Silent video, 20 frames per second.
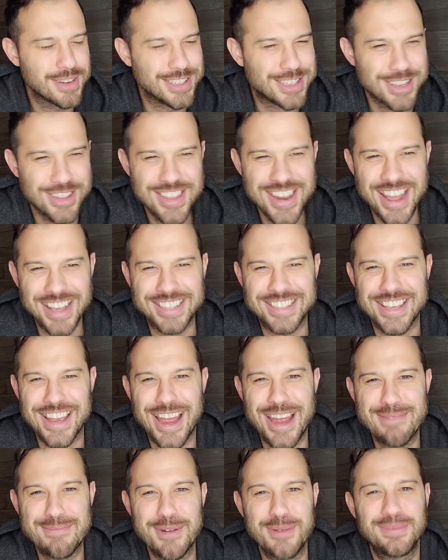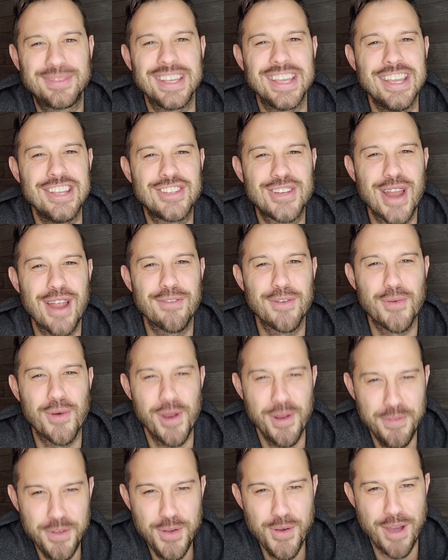And until the next time, hope that each and every
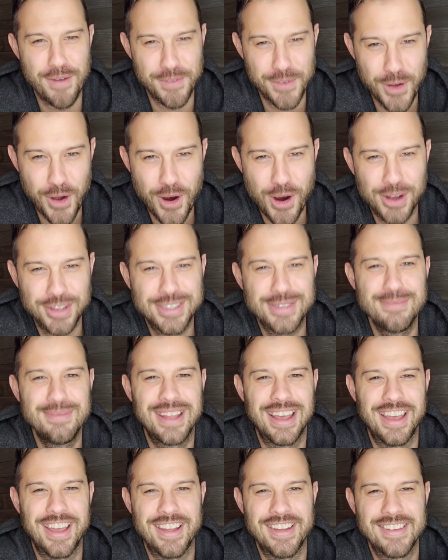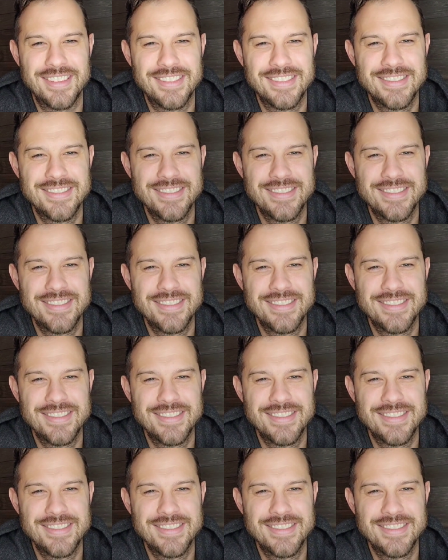one of you have an awesome day.